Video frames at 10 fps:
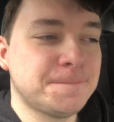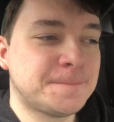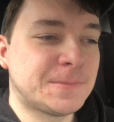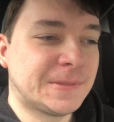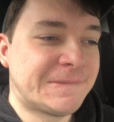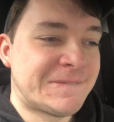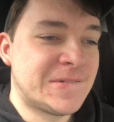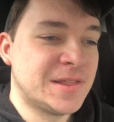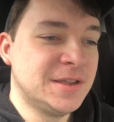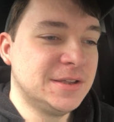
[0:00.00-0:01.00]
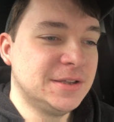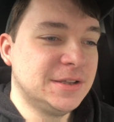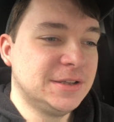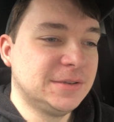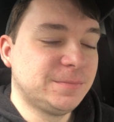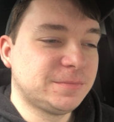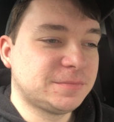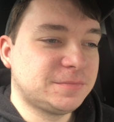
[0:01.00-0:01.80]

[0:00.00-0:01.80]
(silence)